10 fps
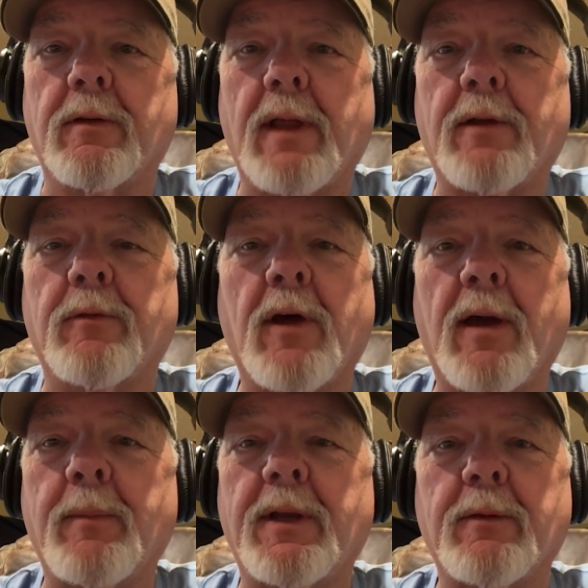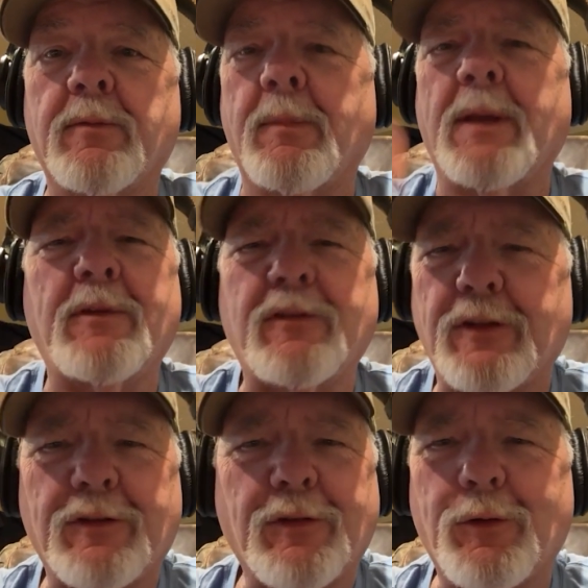I don't know how many. It was maybe
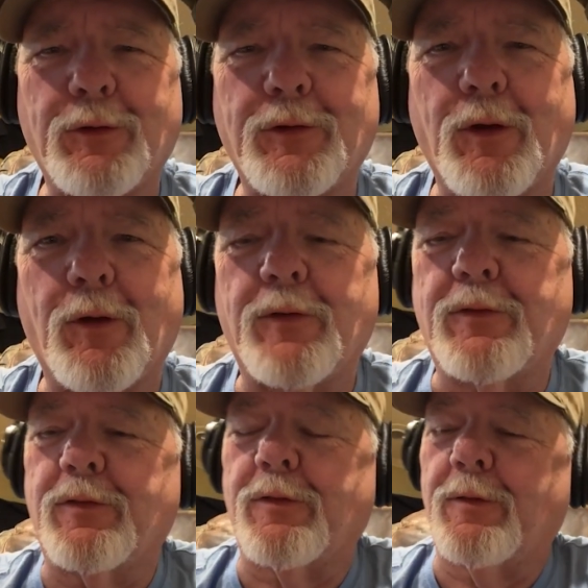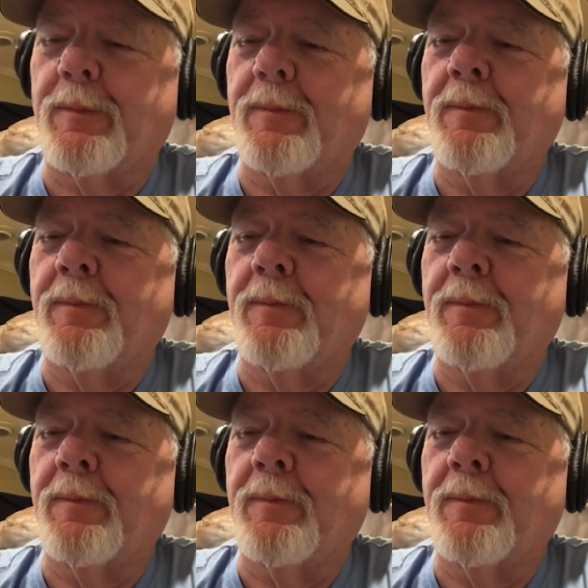600 yards or something.